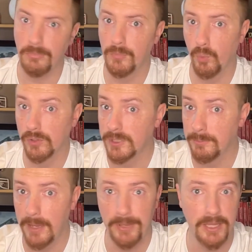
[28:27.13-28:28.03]
We'll see.
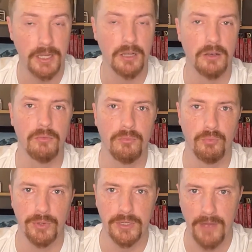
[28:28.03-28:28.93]
Maybe he can
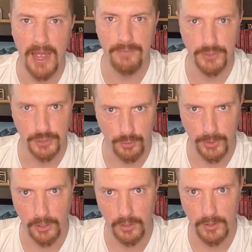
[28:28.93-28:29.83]
revive his
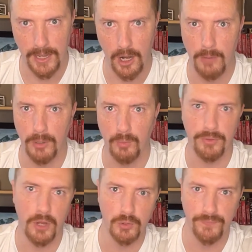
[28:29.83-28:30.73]
career at Auburn
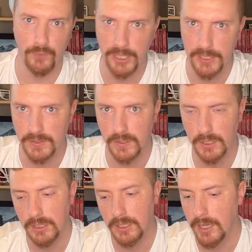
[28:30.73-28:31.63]
with Coach Freeze
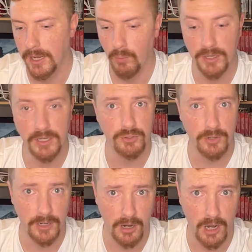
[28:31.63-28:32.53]
and what he's
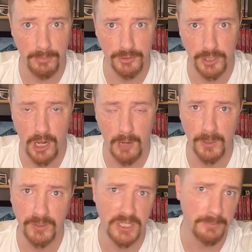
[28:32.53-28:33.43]
trying to accomplish at
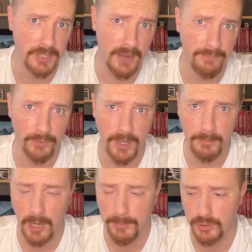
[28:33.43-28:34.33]
Auburn. Deep dive for
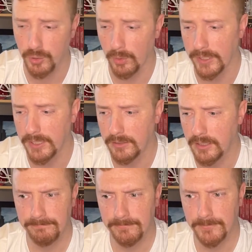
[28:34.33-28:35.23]
them coming shortly.
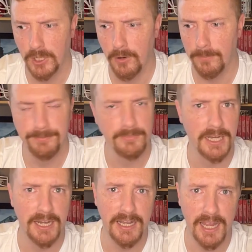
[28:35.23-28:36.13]
So,
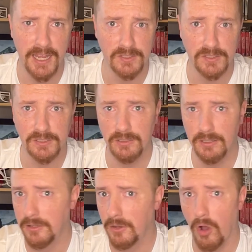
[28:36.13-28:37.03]
in any case,
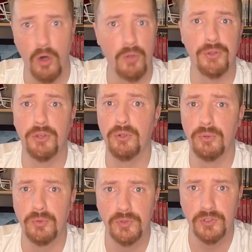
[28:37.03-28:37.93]
all the
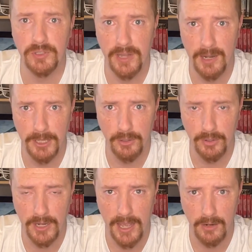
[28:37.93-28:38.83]
news that I'm
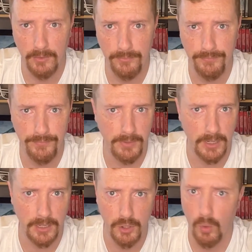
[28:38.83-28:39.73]
hearing out of
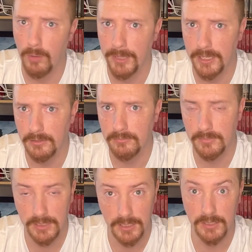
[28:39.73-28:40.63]
Norman
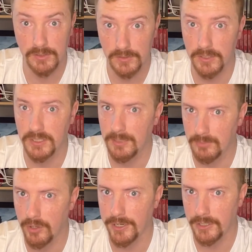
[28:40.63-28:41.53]
is the
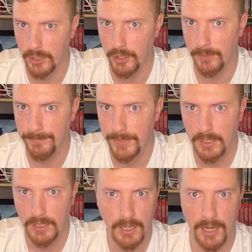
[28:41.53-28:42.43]
team's looking good.
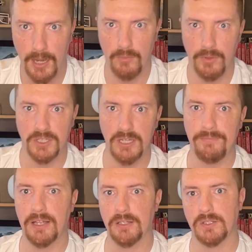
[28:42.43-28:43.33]
And the
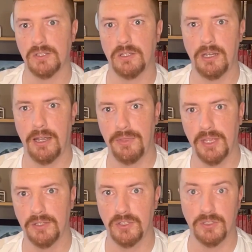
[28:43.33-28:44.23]
defense, I
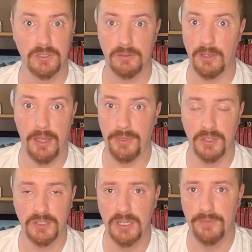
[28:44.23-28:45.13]
think
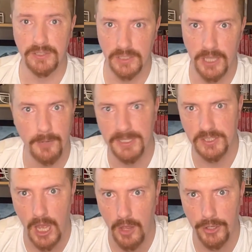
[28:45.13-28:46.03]
the defense is going to be
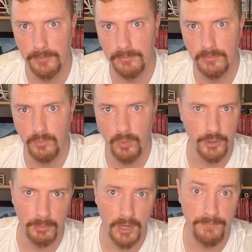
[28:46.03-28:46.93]
solid.
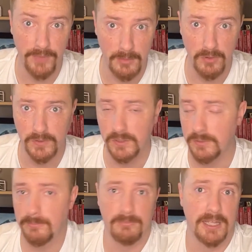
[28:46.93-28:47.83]
Under Brent
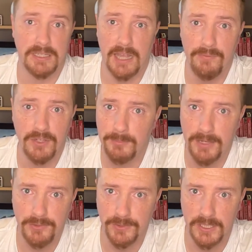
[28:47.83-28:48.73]
Venables, that's kind of his
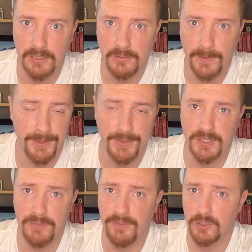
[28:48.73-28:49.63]
specialty. I think
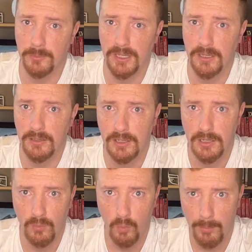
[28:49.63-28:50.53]
the defense
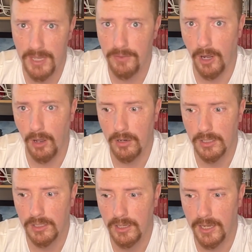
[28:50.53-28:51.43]
will be there.
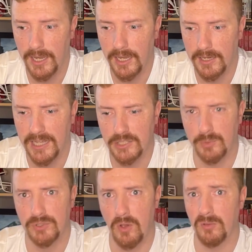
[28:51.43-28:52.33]
And as
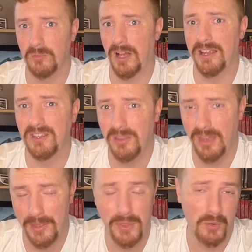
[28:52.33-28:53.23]
a result, I
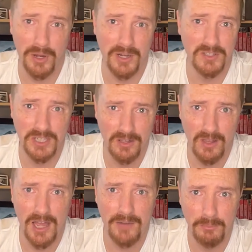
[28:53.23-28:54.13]
think we're going to see a
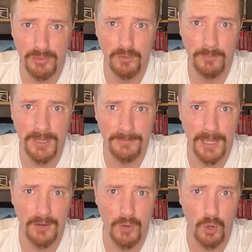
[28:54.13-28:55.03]
lot of improvement
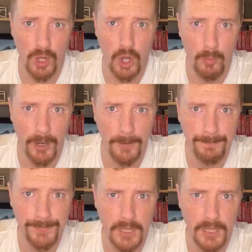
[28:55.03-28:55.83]
out of Oklahoma.